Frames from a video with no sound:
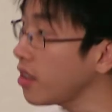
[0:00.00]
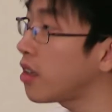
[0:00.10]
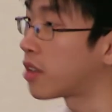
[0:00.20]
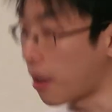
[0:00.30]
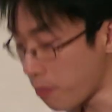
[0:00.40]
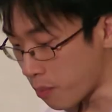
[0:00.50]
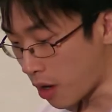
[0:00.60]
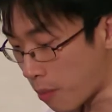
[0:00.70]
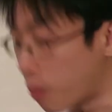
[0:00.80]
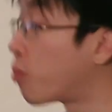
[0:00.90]
Then
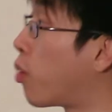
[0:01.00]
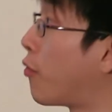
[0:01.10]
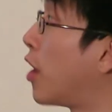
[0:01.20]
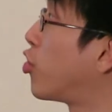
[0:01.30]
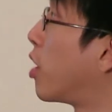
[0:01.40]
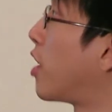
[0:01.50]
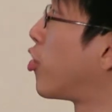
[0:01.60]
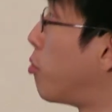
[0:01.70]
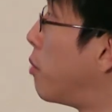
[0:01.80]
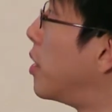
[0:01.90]
differential
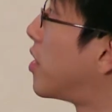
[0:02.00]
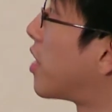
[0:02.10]
attachment means